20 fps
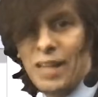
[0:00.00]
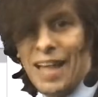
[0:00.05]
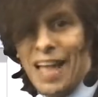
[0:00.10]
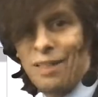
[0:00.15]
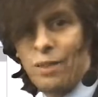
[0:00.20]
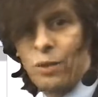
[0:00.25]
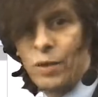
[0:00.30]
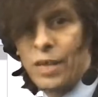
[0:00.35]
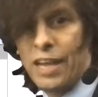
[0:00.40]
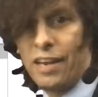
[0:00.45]

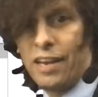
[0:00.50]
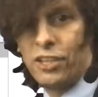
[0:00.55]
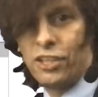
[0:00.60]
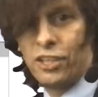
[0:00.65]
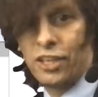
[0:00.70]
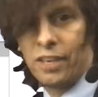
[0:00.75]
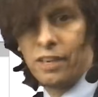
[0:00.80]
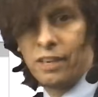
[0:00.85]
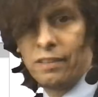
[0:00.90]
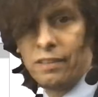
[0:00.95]

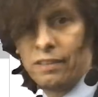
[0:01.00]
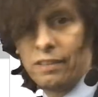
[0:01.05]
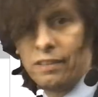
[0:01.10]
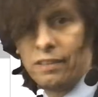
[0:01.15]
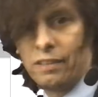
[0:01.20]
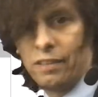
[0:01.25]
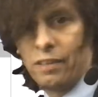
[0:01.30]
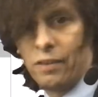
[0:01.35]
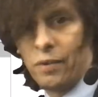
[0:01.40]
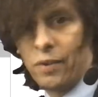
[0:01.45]
allocation,
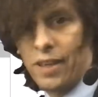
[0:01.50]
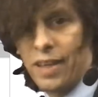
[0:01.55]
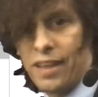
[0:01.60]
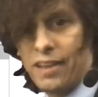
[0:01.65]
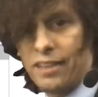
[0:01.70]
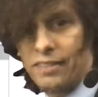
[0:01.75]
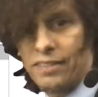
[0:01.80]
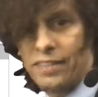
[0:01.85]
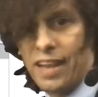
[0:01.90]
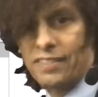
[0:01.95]
okay,
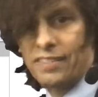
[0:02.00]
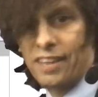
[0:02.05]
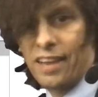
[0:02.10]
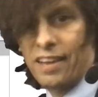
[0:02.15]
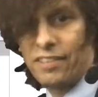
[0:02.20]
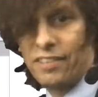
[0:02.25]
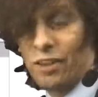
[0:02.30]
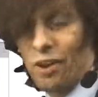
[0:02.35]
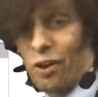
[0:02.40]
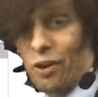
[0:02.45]
because
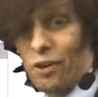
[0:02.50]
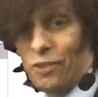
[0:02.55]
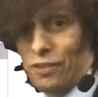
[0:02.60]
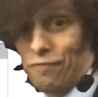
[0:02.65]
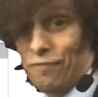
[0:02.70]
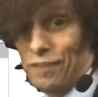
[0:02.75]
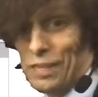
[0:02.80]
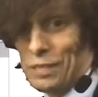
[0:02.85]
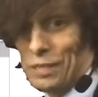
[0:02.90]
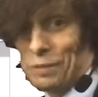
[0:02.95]
xi star is a
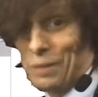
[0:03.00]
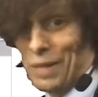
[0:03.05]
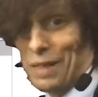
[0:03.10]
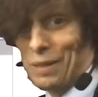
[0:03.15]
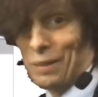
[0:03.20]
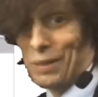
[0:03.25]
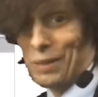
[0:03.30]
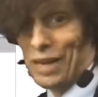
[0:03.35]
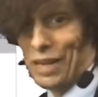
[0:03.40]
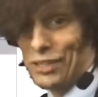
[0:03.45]
feasible
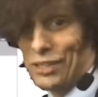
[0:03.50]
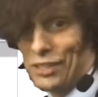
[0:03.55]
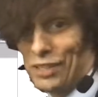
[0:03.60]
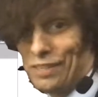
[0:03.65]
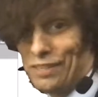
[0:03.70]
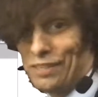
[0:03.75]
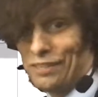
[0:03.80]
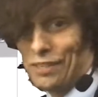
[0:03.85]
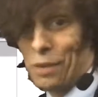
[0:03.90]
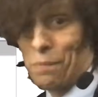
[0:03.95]

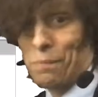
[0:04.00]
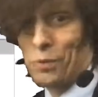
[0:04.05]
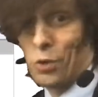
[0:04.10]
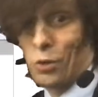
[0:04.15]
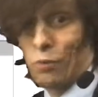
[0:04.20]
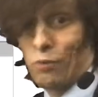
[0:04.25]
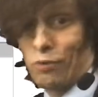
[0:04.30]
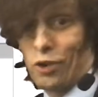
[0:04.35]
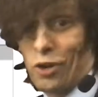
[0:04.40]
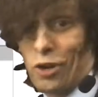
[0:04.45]
allocation, summed
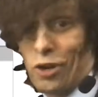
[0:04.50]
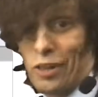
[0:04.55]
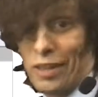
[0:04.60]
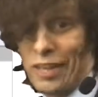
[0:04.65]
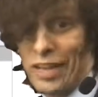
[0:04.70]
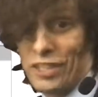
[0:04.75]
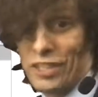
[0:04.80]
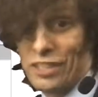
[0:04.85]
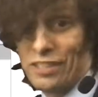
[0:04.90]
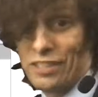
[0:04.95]
over all
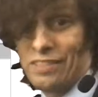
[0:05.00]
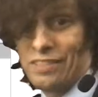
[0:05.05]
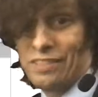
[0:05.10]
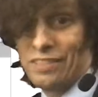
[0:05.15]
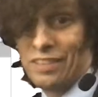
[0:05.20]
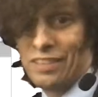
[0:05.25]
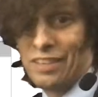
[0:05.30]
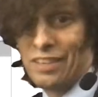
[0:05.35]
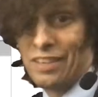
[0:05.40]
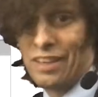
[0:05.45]
agents
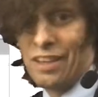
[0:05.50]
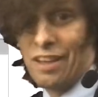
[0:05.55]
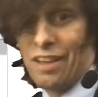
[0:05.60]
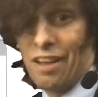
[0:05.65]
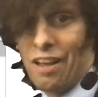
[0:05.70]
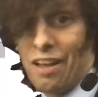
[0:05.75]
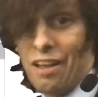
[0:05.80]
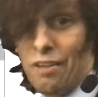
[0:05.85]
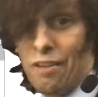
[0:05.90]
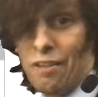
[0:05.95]

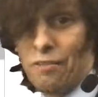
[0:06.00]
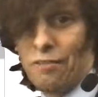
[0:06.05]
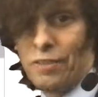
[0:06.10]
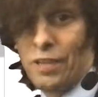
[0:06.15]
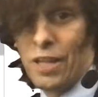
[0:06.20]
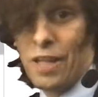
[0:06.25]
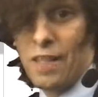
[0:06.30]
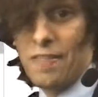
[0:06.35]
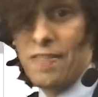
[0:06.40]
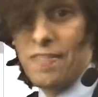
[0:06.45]
of
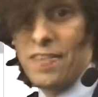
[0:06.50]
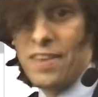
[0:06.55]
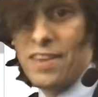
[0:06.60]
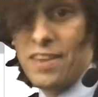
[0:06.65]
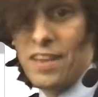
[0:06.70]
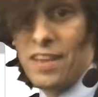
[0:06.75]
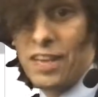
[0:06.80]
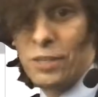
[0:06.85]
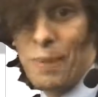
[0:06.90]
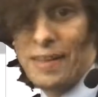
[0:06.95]

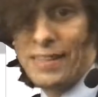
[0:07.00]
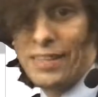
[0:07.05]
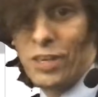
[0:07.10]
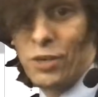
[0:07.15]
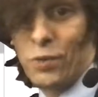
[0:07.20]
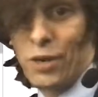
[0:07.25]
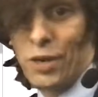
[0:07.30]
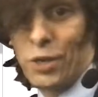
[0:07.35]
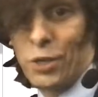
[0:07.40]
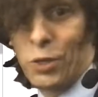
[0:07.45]
the expected
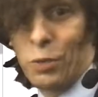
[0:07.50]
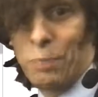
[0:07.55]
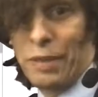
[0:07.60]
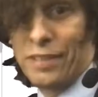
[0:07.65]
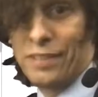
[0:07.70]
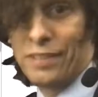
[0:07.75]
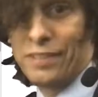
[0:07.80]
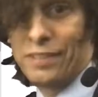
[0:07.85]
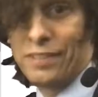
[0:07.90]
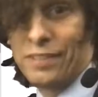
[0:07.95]
critical
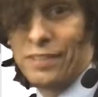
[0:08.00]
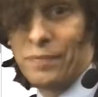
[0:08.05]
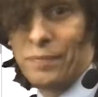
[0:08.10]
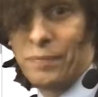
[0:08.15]
bids.